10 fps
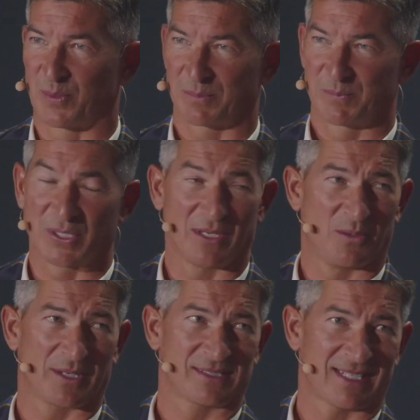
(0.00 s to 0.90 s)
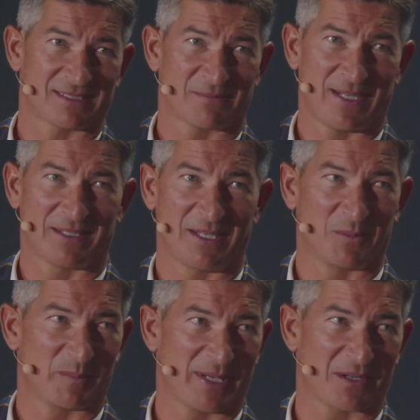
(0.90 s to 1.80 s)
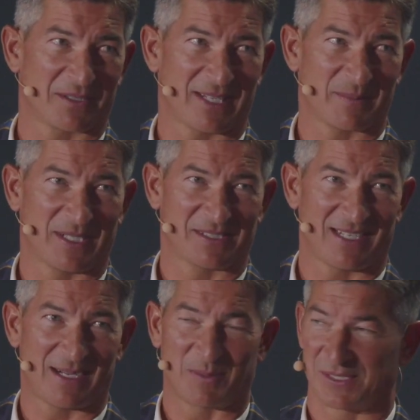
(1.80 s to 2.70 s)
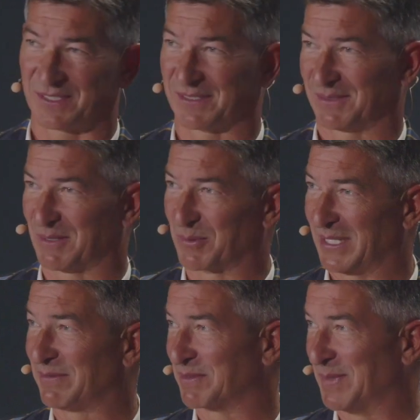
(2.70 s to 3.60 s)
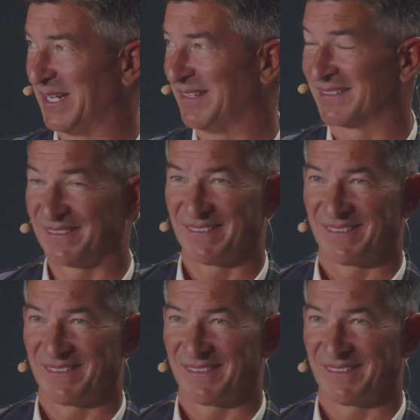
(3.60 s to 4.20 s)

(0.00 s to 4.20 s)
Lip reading: Booking Holdings hasn't found anyone better to take my job, which is a relief to me.